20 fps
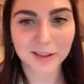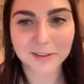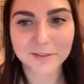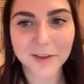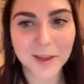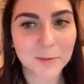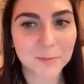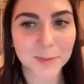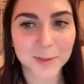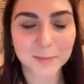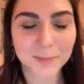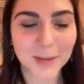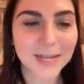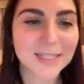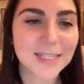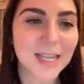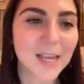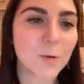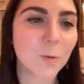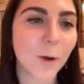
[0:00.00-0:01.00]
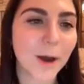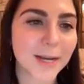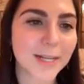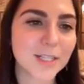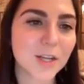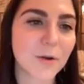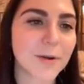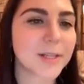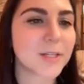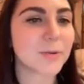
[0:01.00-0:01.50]
relevant, but basically what
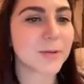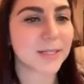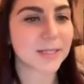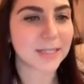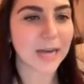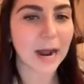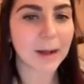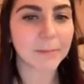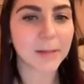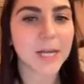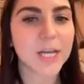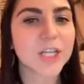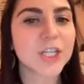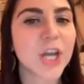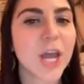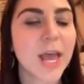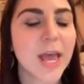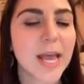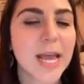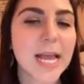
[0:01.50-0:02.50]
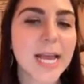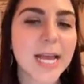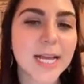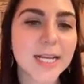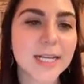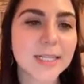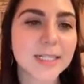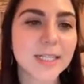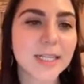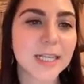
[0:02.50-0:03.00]
it's going to establish
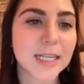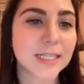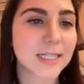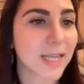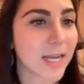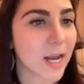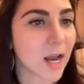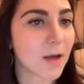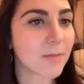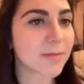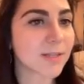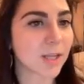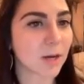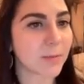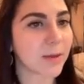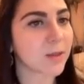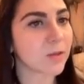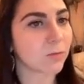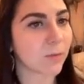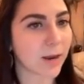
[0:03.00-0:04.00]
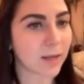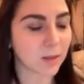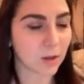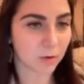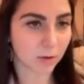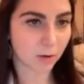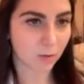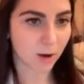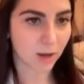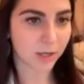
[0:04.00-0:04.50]
is the cecum is going to be in the right
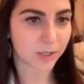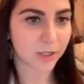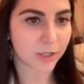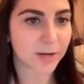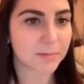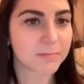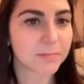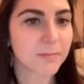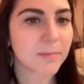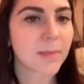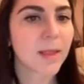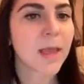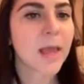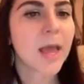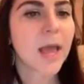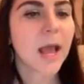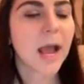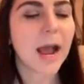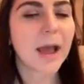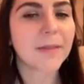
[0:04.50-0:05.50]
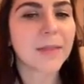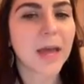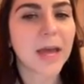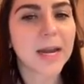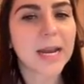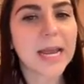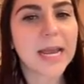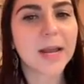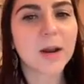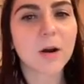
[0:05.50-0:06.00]
lower quadrant. And
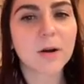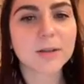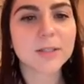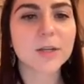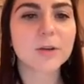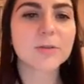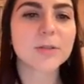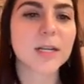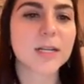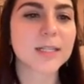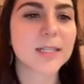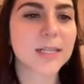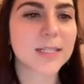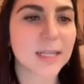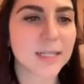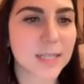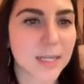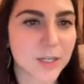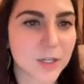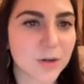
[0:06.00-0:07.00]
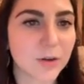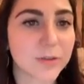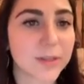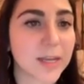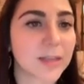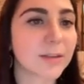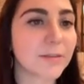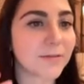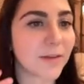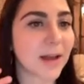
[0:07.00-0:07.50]
then it also does this additional
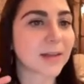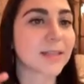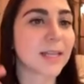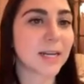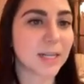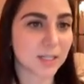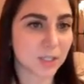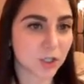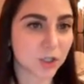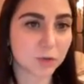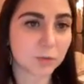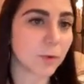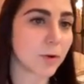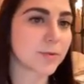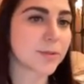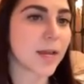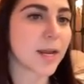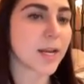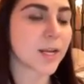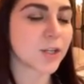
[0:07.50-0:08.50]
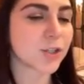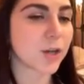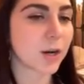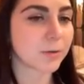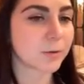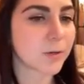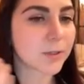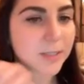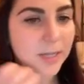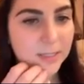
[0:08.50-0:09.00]
thing. The fact that it's just rotating in
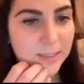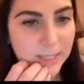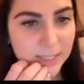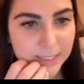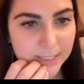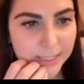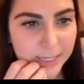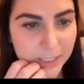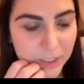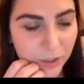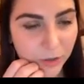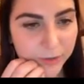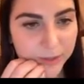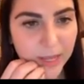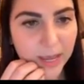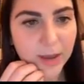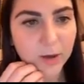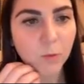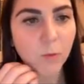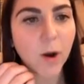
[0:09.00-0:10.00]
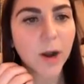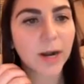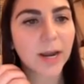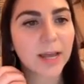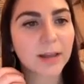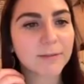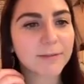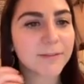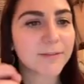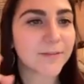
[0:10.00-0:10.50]
general does this additional thing where
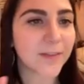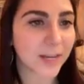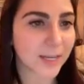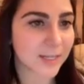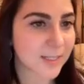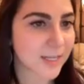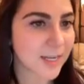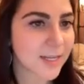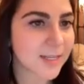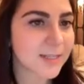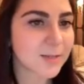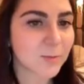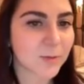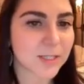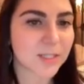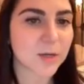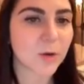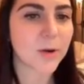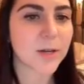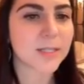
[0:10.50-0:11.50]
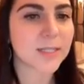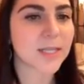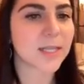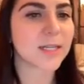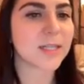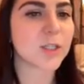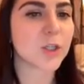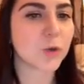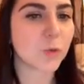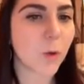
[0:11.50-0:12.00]
it fixes what's known as
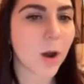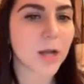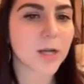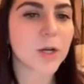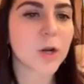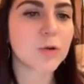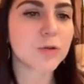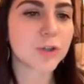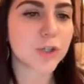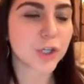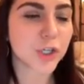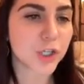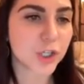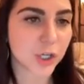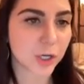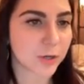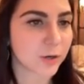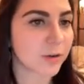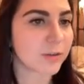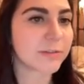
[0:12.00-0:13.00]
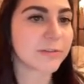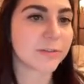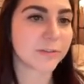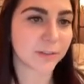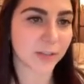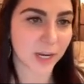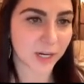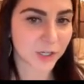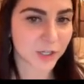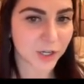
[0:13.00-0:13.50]
the duodenojejunal
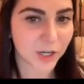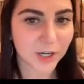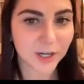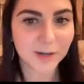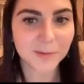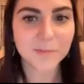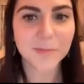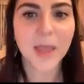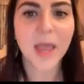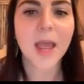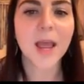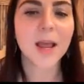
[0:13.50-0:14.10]
flexure.